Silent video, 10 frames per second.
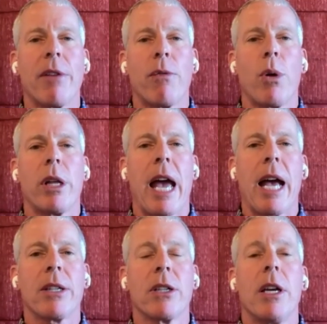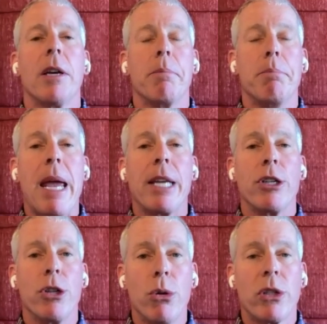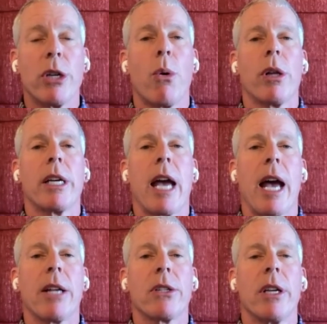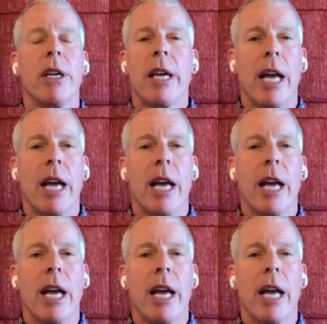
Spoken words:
out of oil and gas, made using oil and gas,